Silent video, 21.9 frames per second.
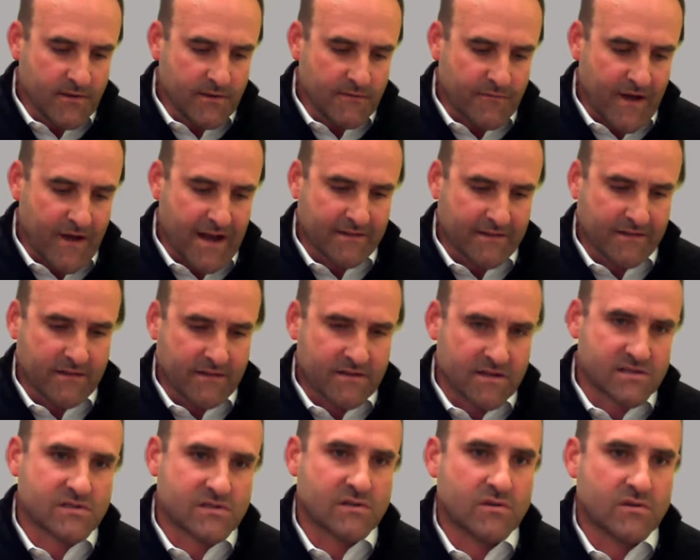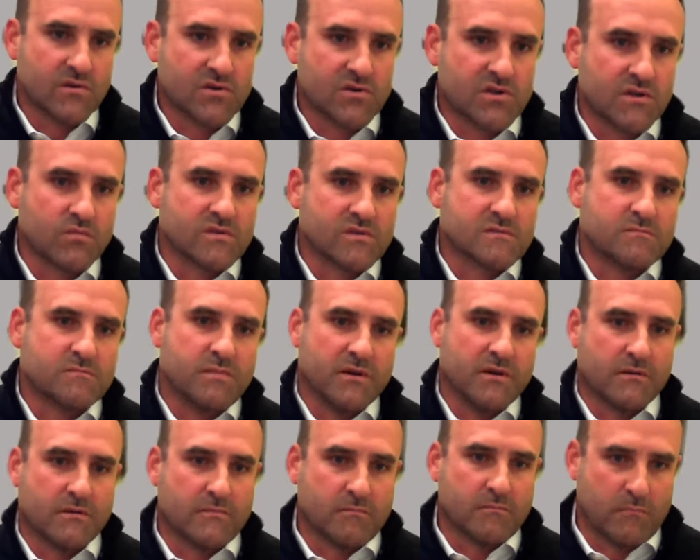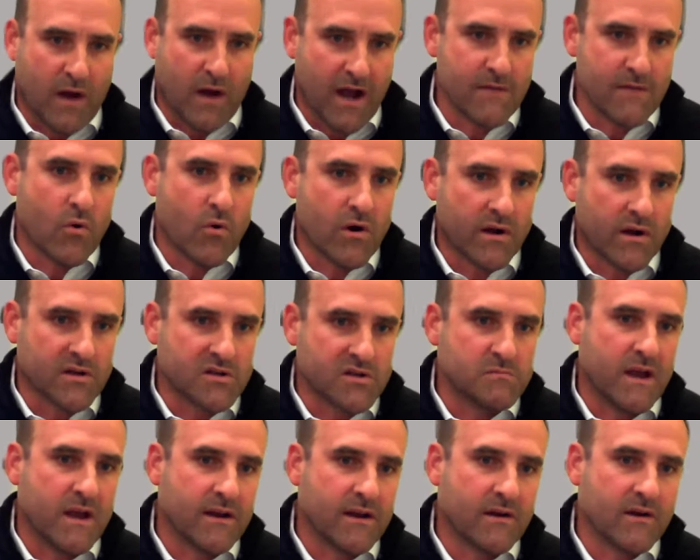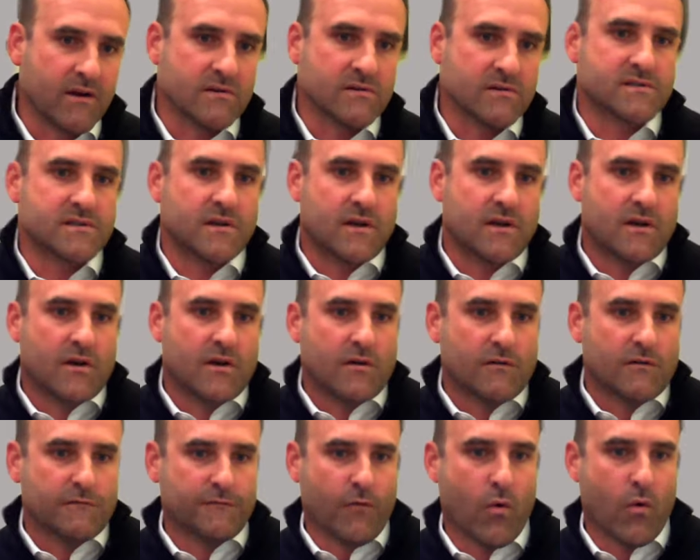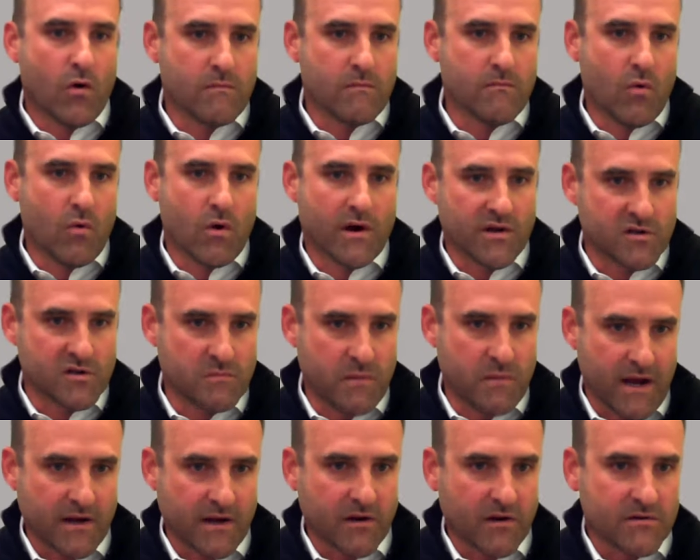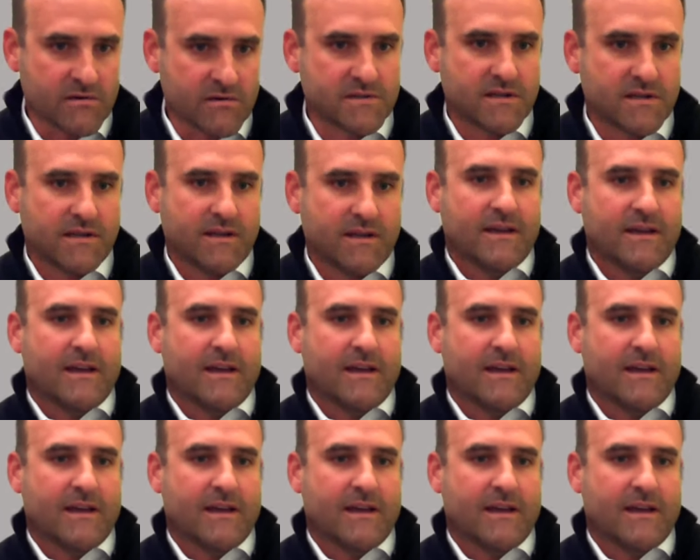fact that this solution was built by mortgage bankers for mortgage bankers.